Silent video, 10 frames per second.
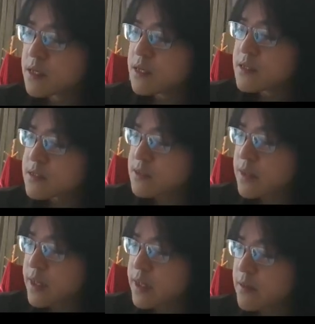So I
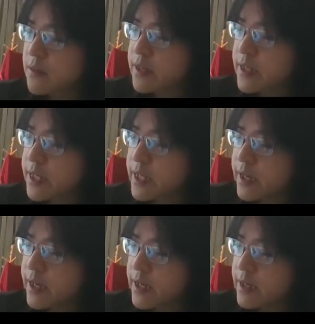calculate
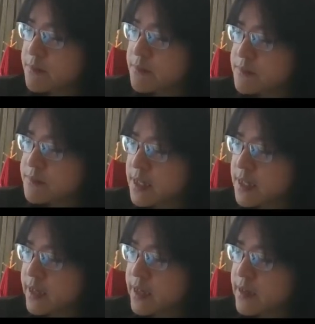ei psi
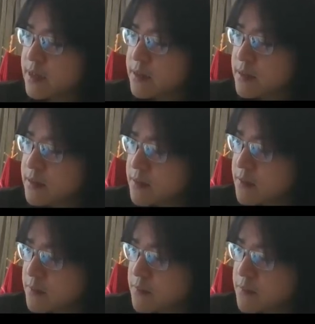
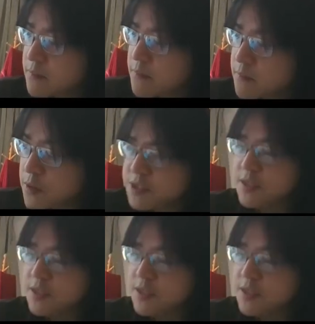modulus